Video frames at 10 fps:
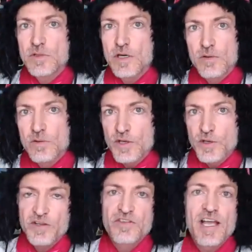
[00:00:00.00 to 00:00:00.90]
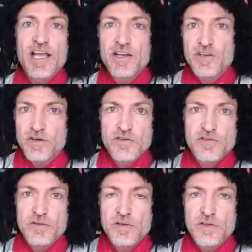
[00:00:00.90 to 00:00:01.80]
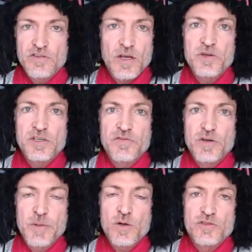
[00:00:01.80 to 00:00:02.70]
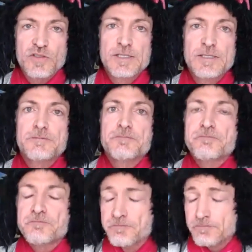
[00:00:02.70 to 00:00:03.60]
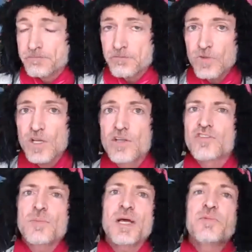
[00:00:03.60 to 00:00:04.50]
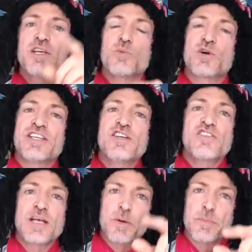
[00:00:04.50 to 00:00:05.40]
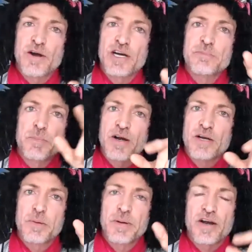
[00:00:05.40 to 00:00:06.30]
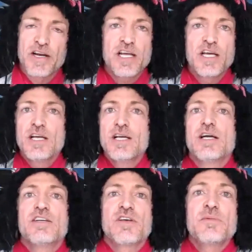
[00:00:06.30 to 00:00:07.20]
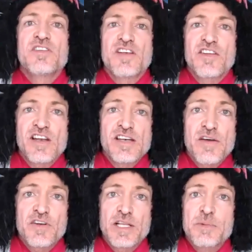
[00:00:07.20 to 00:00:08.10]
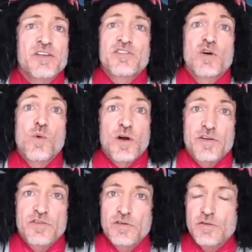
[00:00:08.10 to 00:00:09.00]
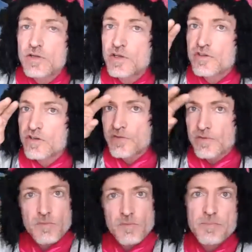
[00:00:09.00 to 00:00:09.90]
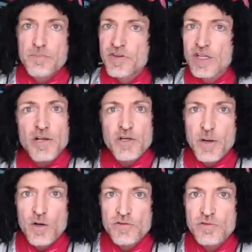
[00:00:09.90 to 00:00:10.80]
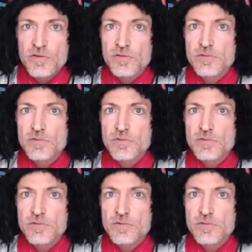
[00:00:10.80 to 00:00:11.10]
uh, what you want to say and your, uh, the subject of your post. Sometimes it will continue to say preparing, preparing, preparing. Sometimes it says that indefinitely, but it still works. Just fill out your post.